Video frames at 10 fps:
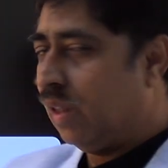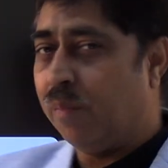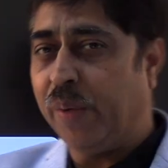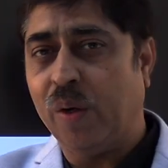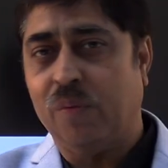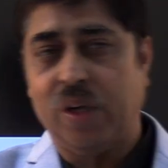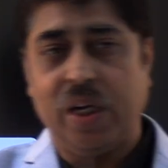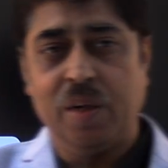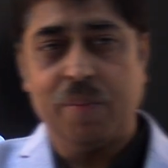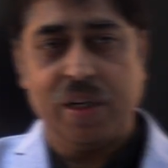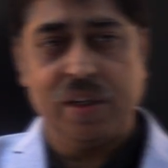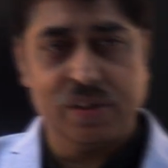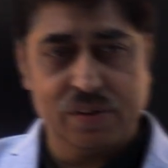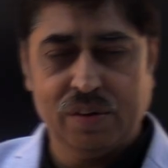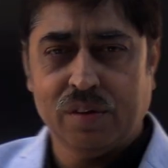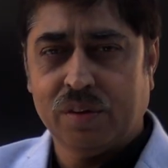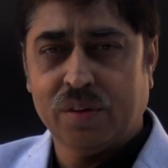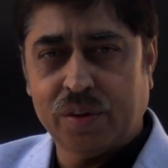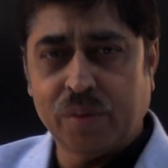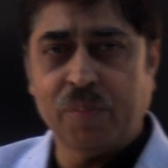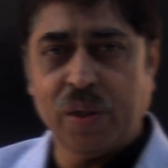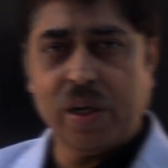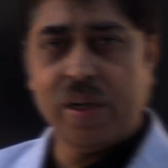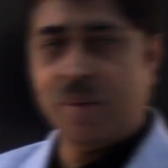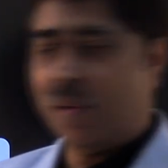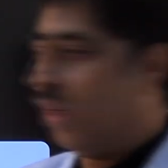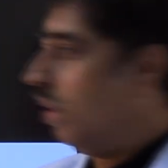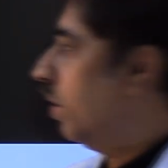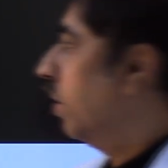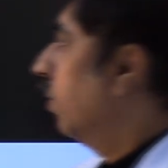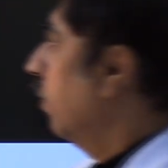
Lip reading: is a bit of kinematics, simple kinematics.